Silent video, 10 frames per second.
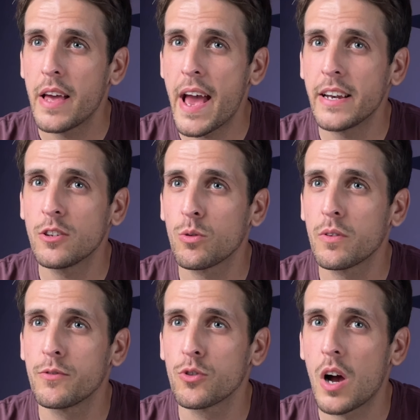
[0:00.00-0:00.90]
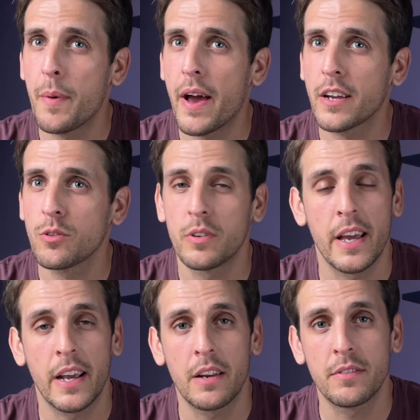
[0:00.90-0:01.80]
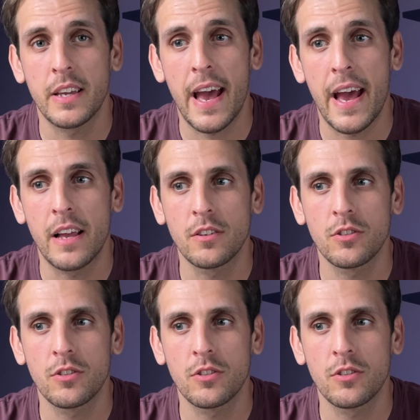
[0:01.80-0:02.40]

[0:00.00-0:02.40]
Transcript: any sort of drawbacks or negatives it has.